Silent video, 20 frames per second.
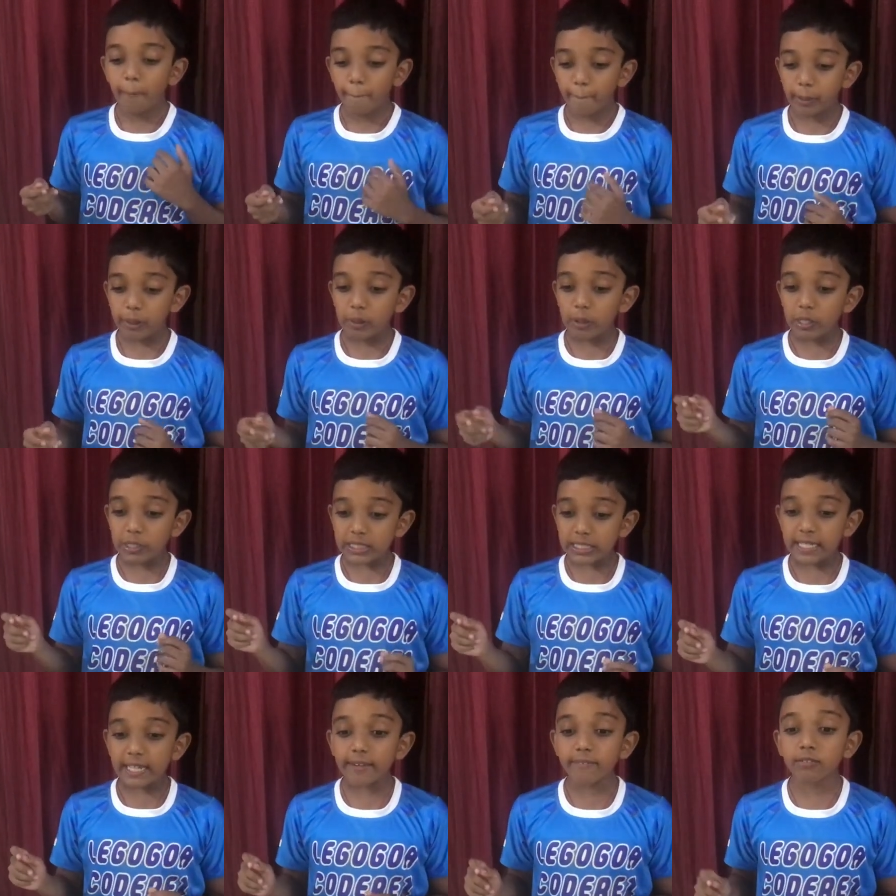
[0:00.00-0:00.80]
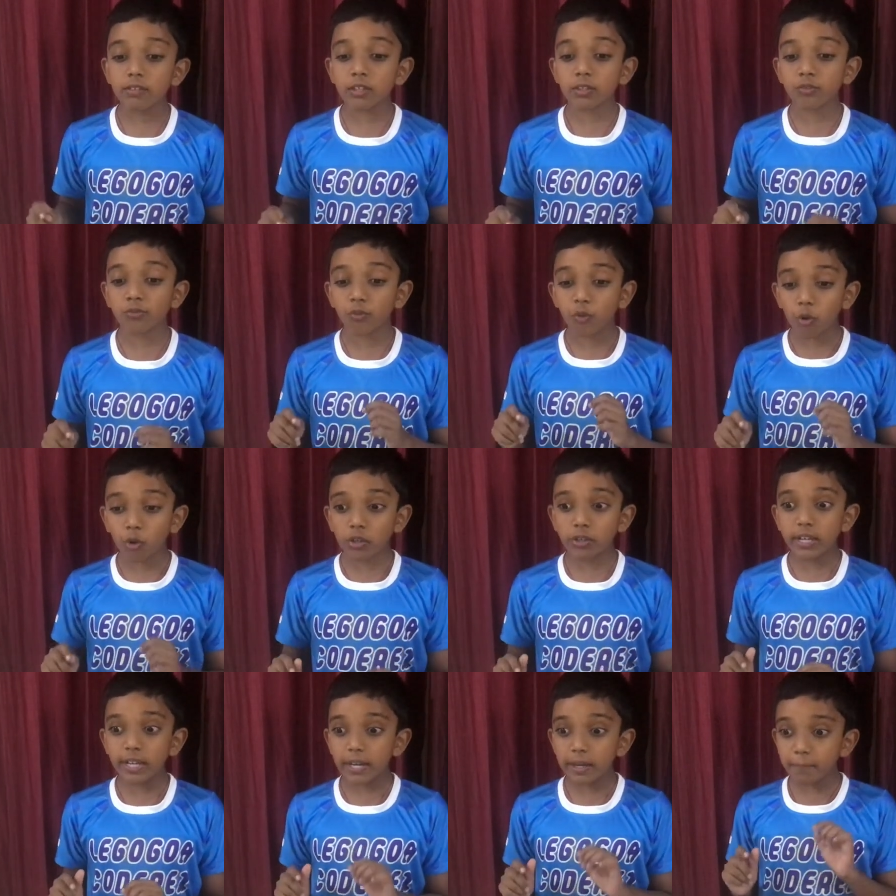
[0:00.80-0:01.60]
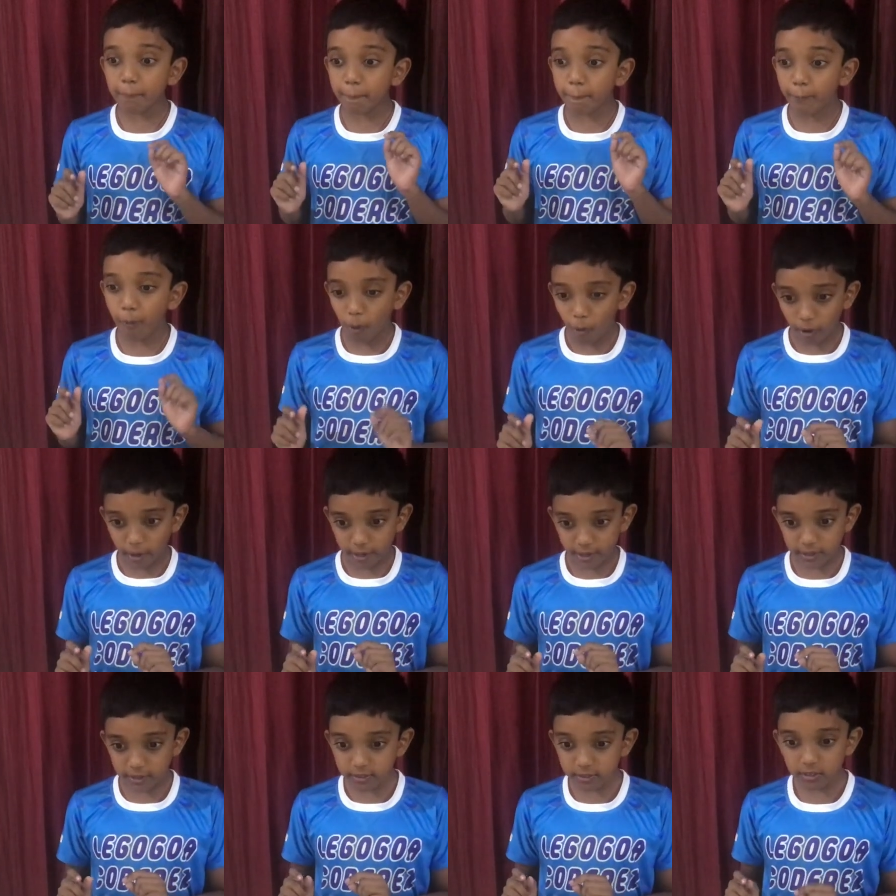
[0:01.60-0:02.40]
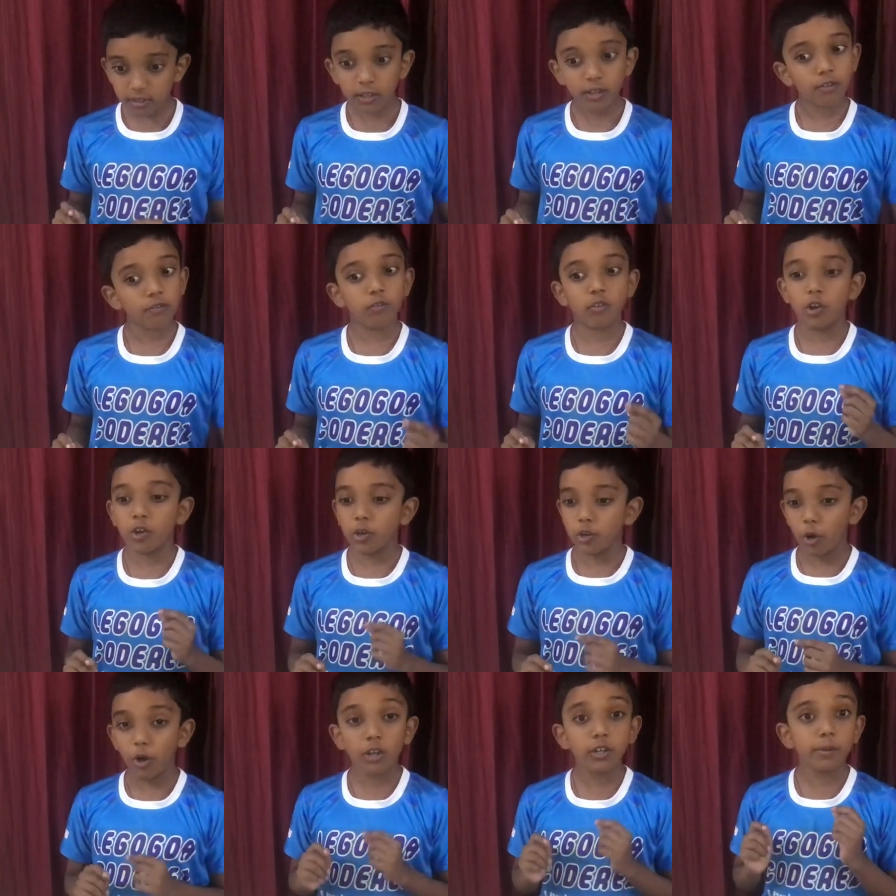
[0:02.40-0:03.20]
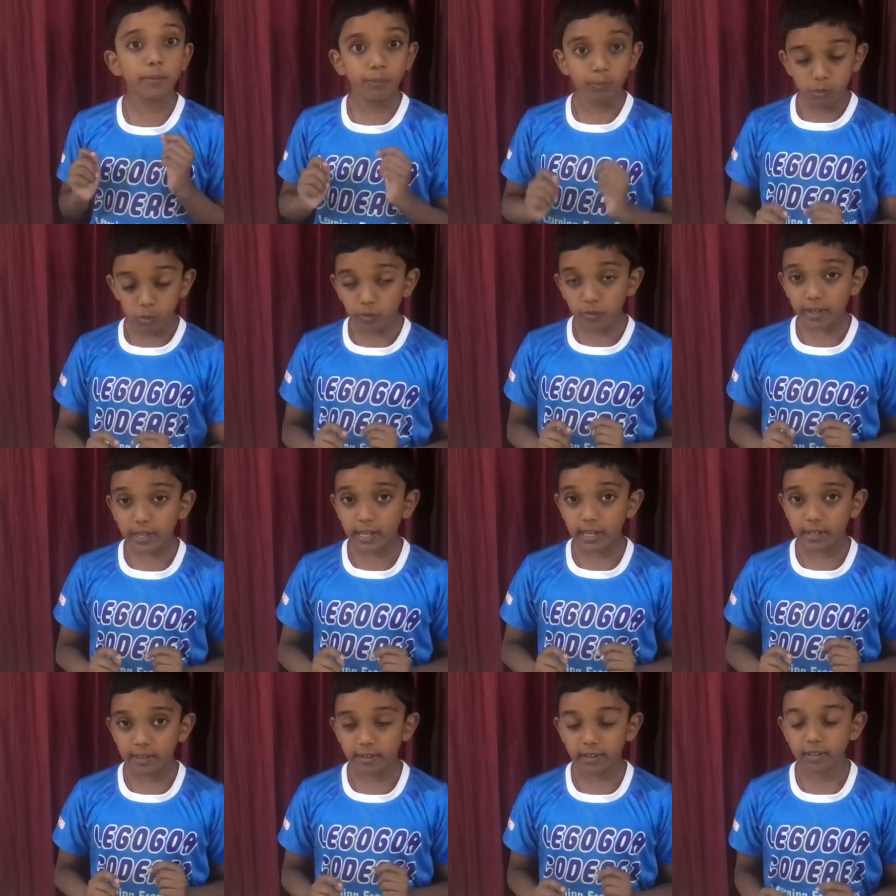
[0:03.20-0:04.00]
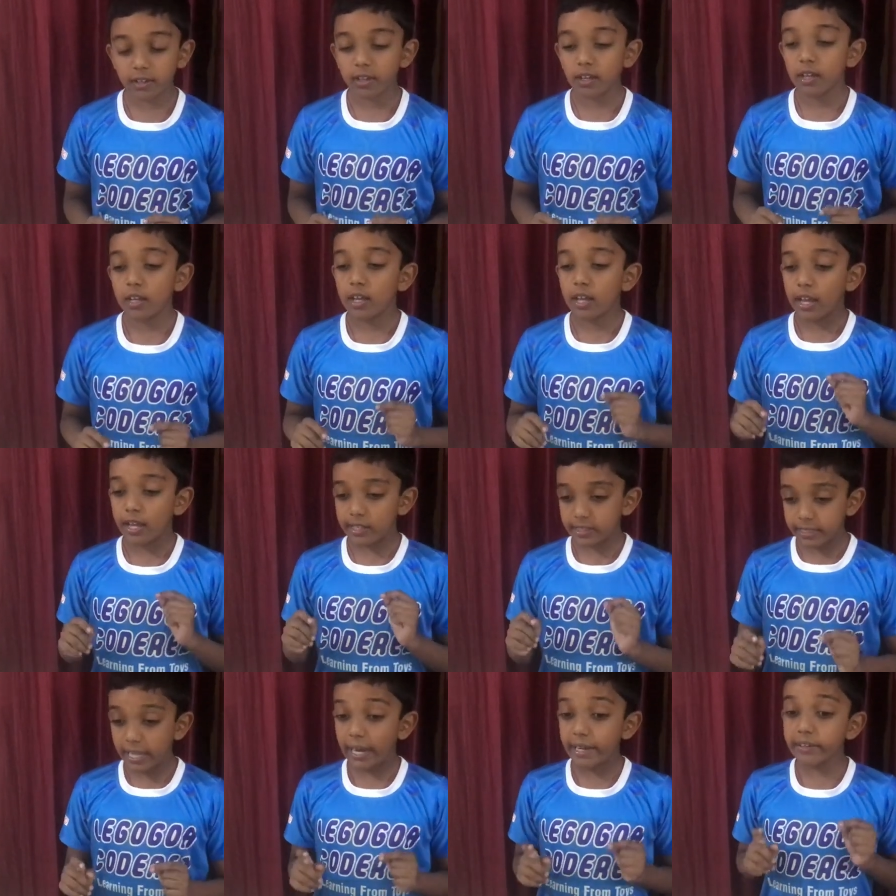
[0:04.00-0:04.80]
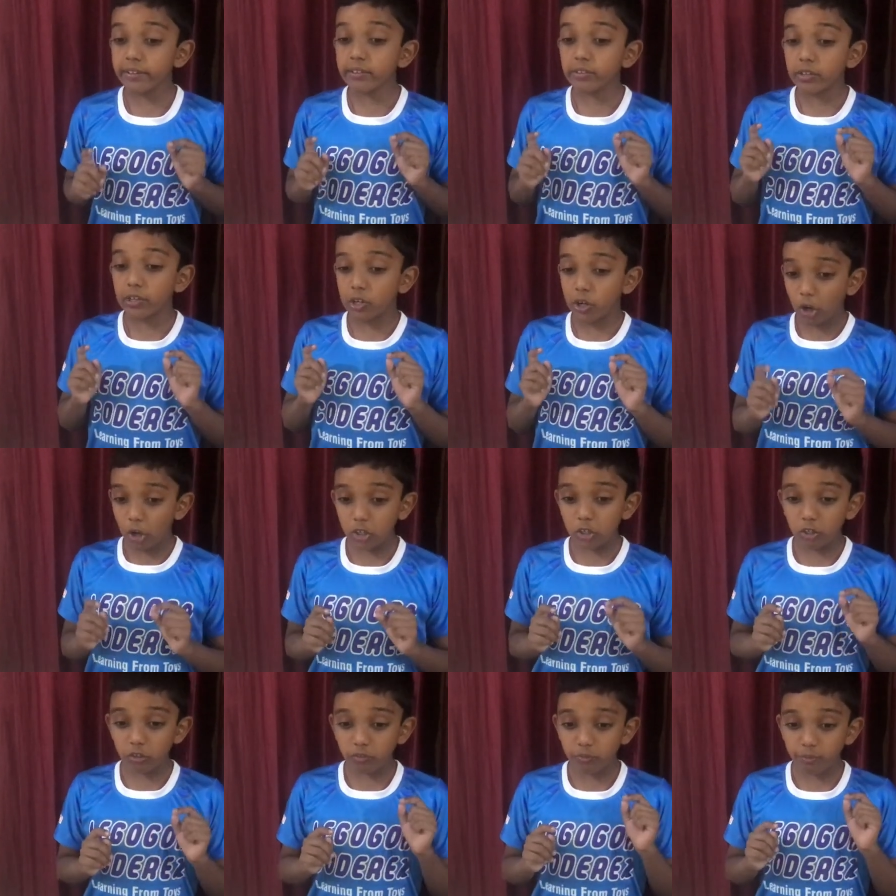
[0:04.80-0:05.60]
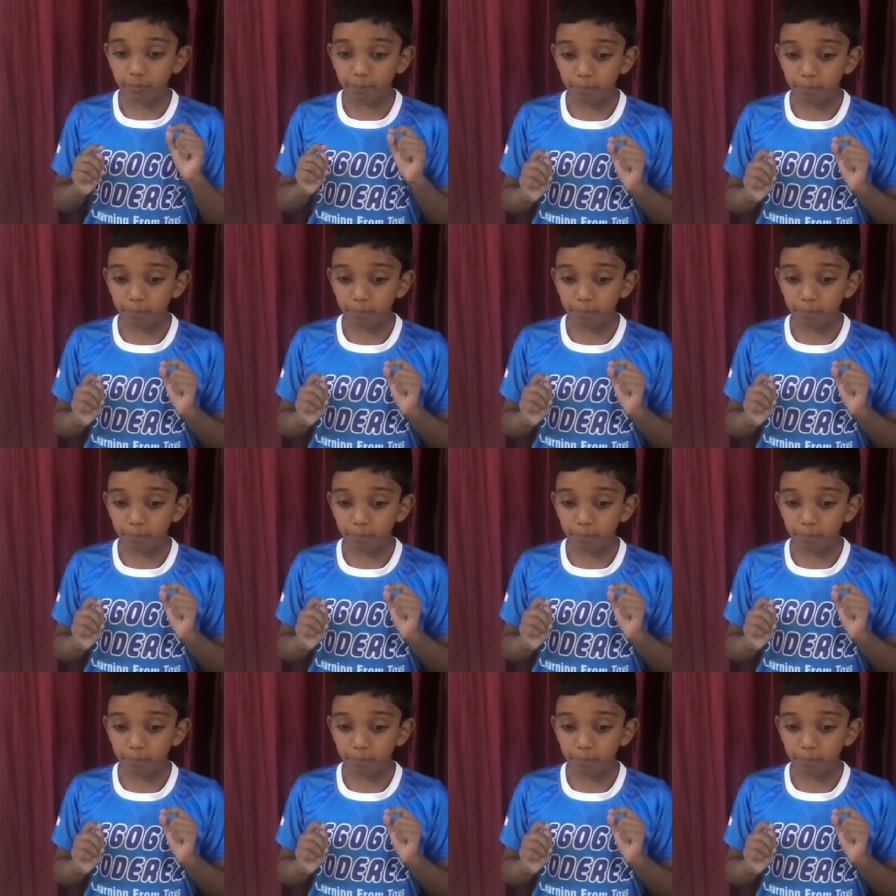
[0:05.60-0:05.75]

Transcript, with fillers: because it gives us 14 points for not moving it, and that is a lot of